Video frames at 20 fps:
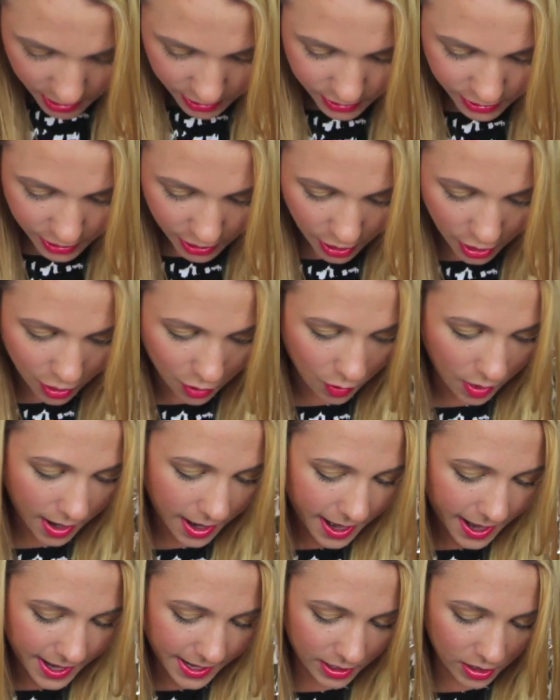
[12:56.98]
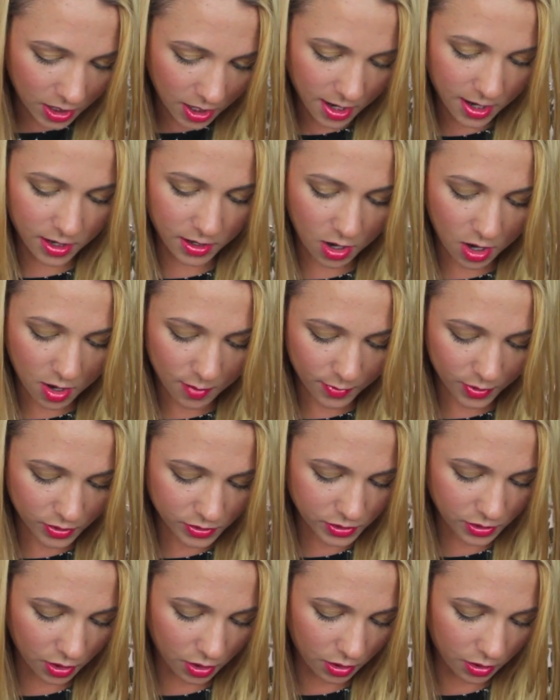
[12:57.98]
So I got
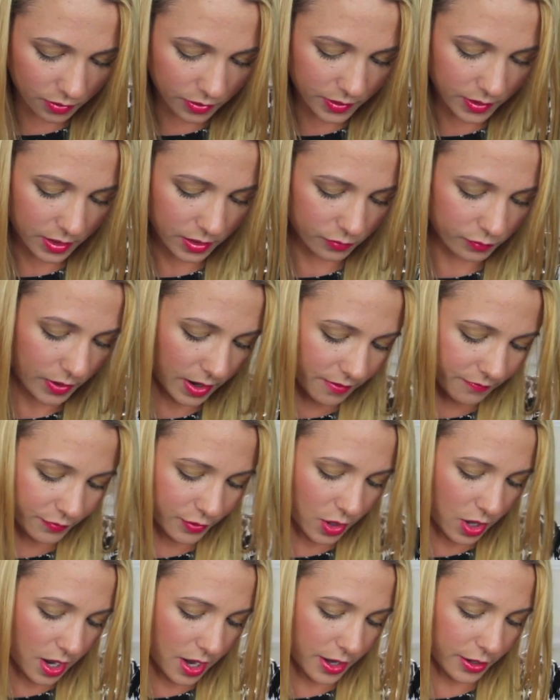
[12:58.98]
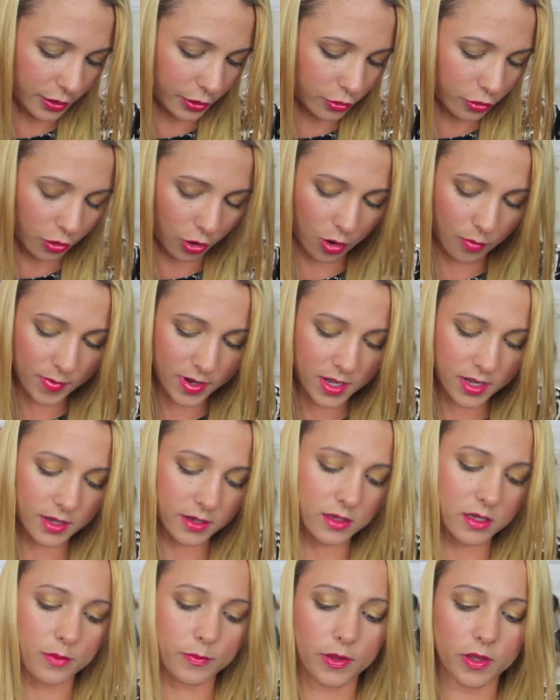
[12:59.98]
almost all the Revlon
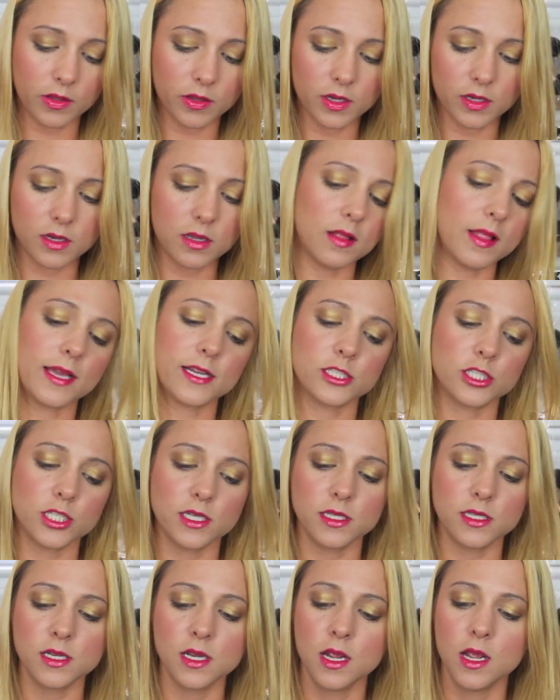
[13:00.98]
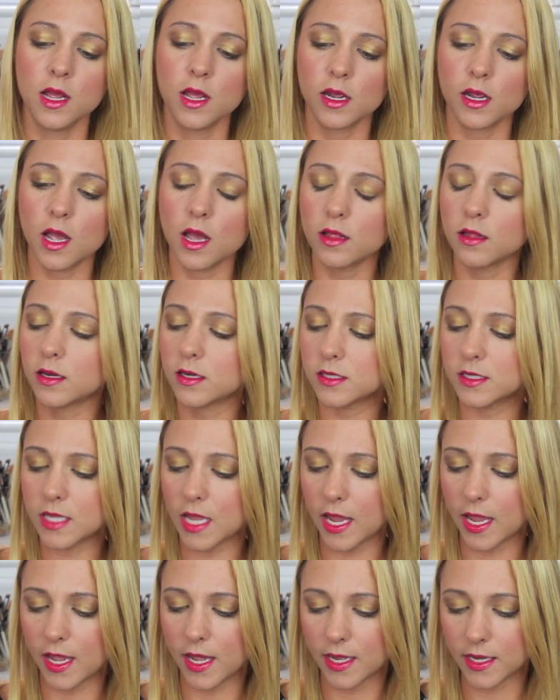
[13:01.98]
Chroma Chameleon Collection colors,
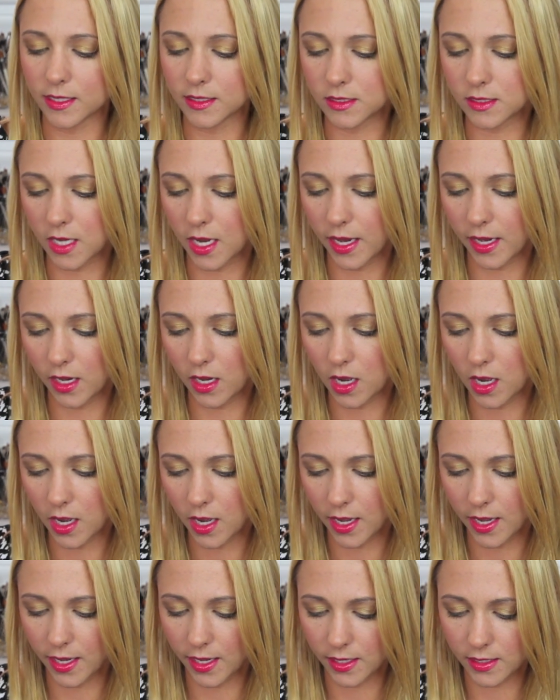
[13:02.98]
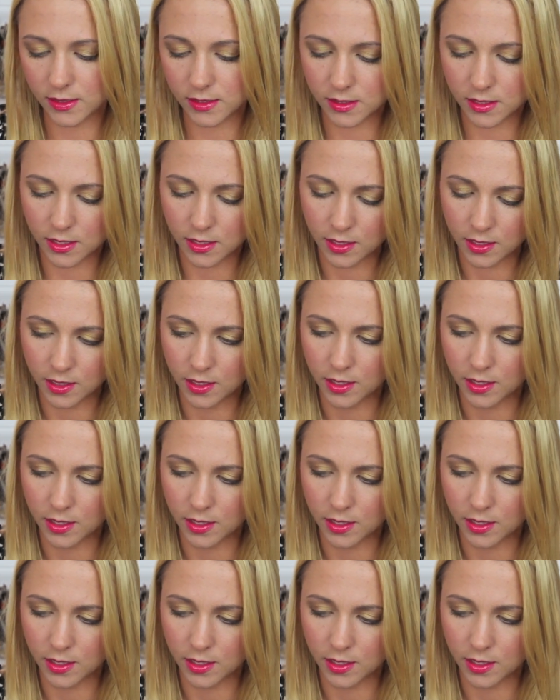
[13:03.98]
and I got,